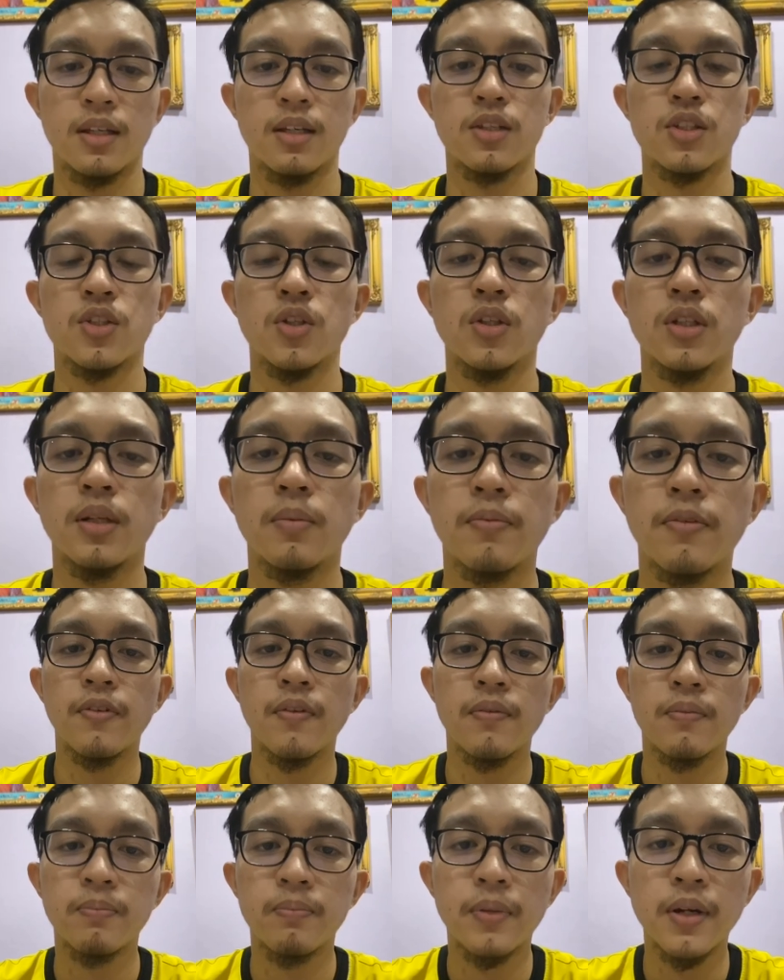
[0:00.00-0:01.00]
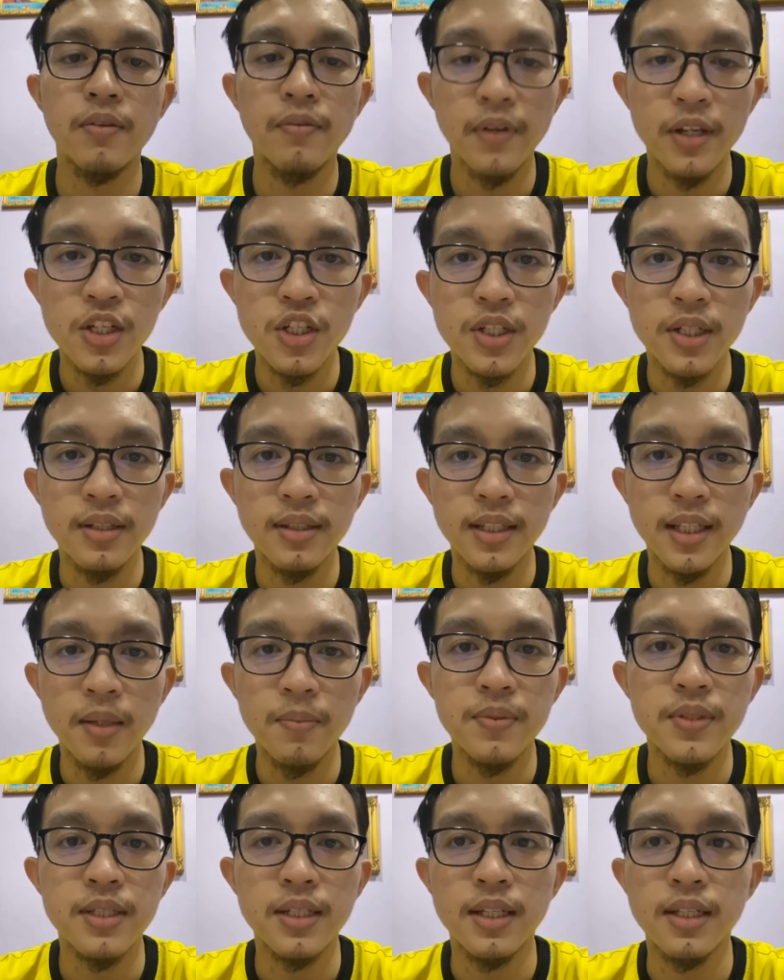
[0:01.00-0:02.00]
So the prevention
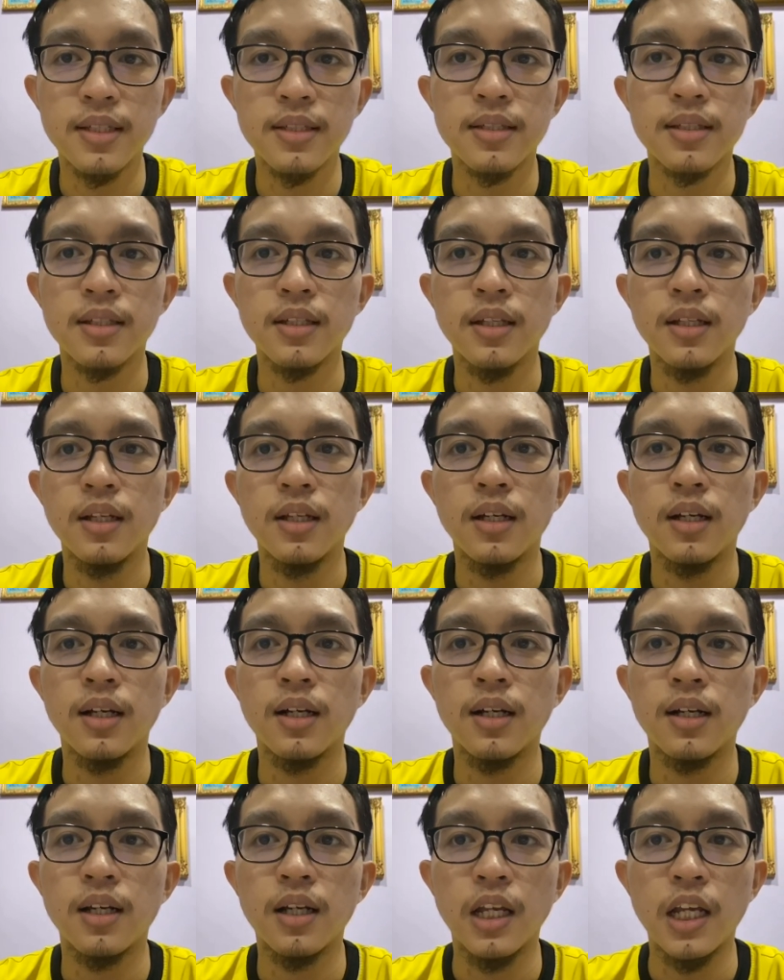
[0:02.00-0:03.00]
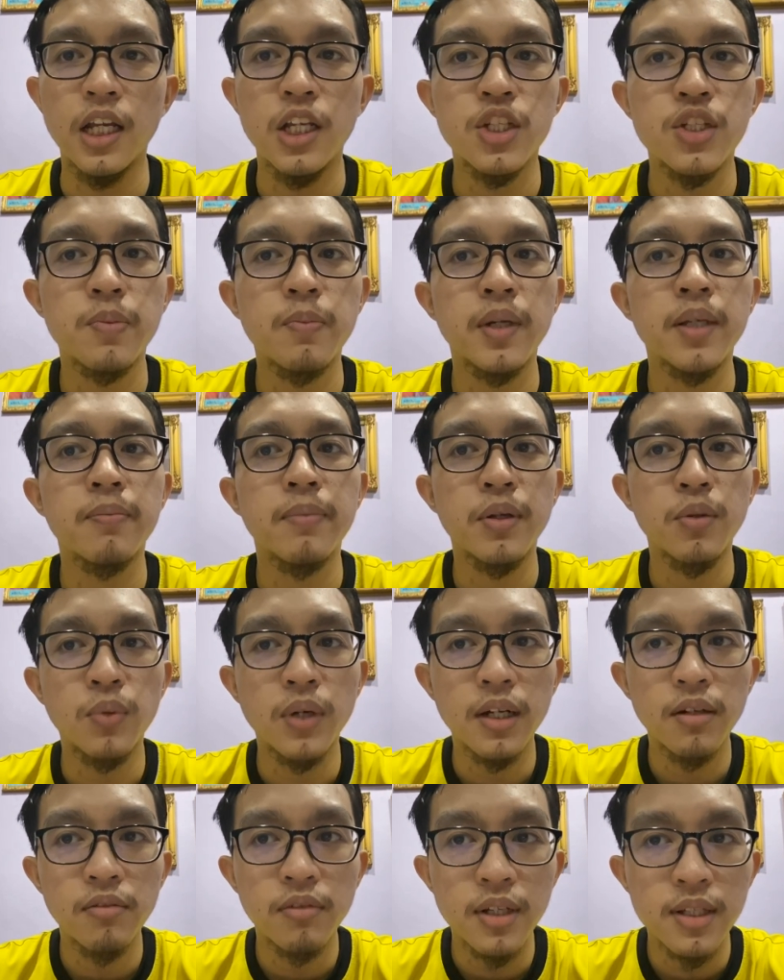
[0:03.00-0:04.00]
tips is age might be
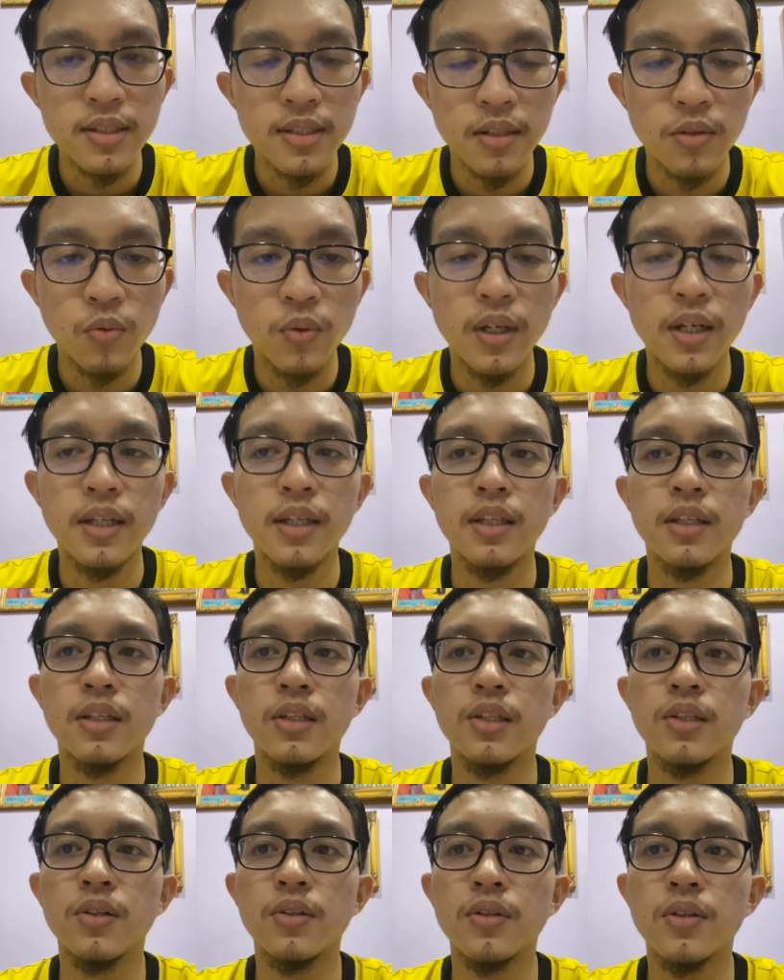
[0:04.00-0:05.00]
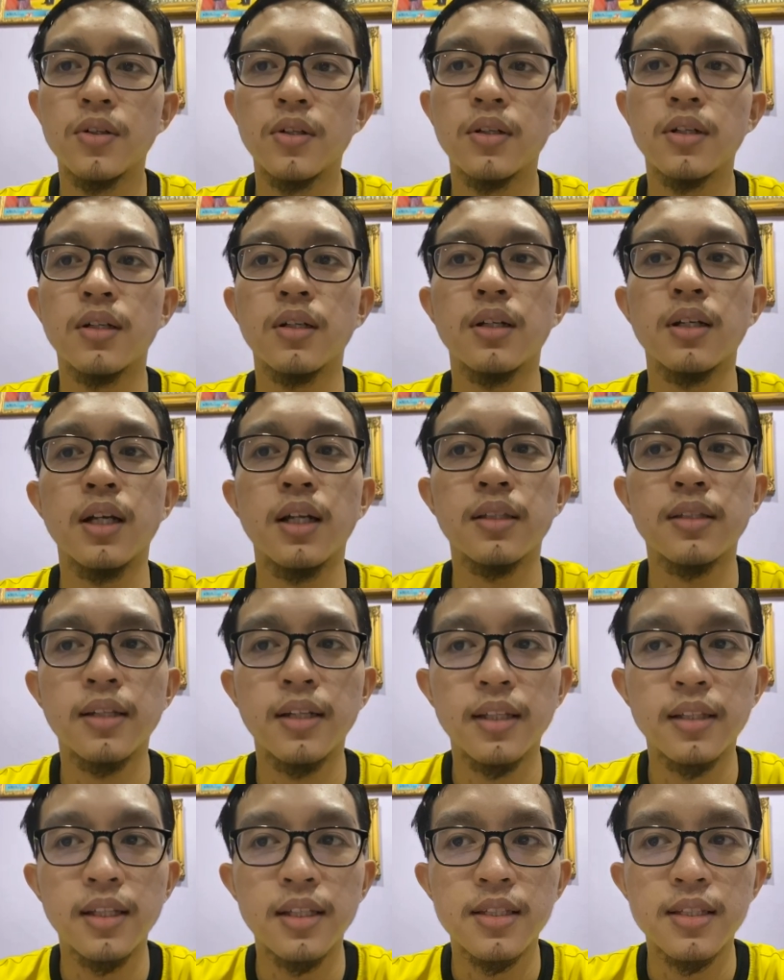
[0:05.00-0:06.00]
one reason why your
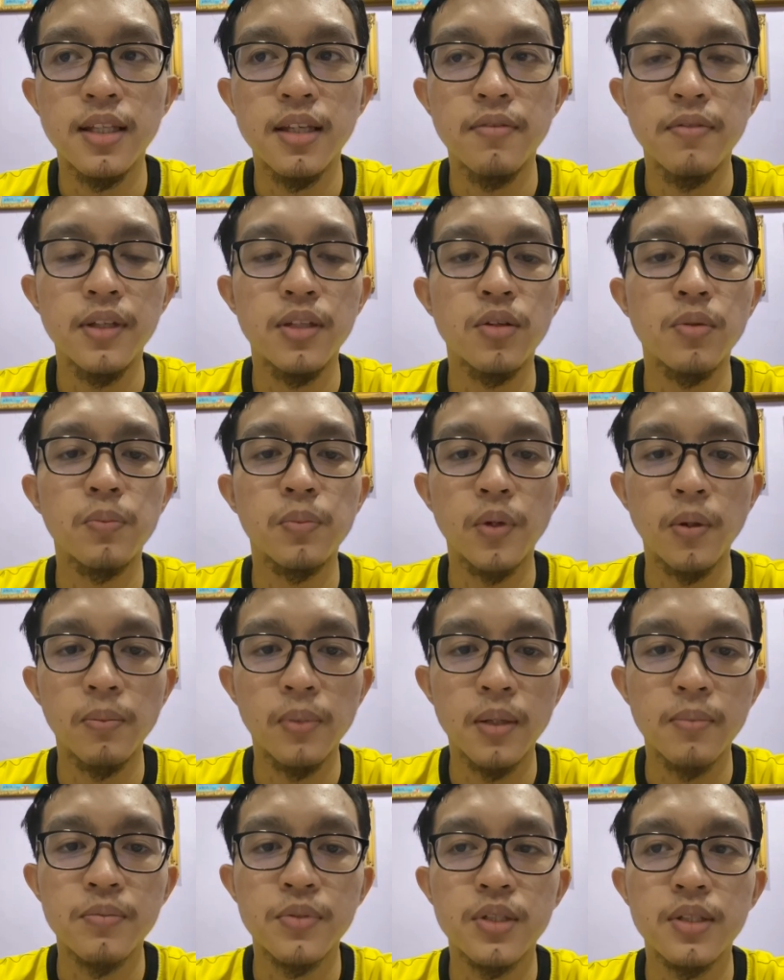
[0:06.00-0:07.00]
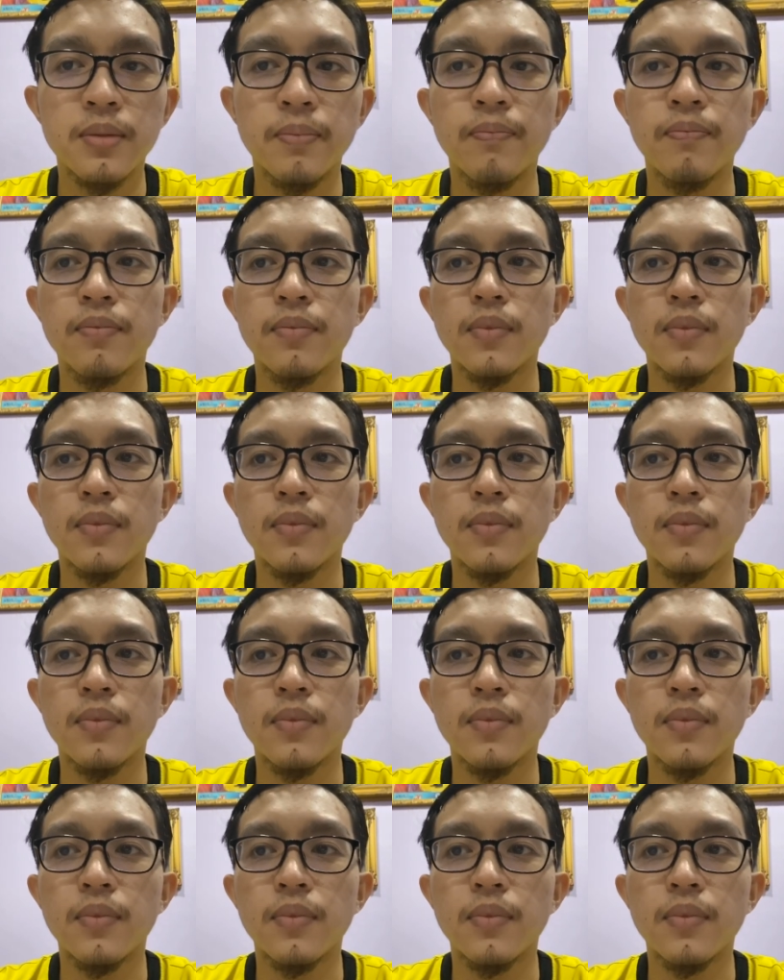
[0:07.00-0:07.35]
alternator is giving you problems.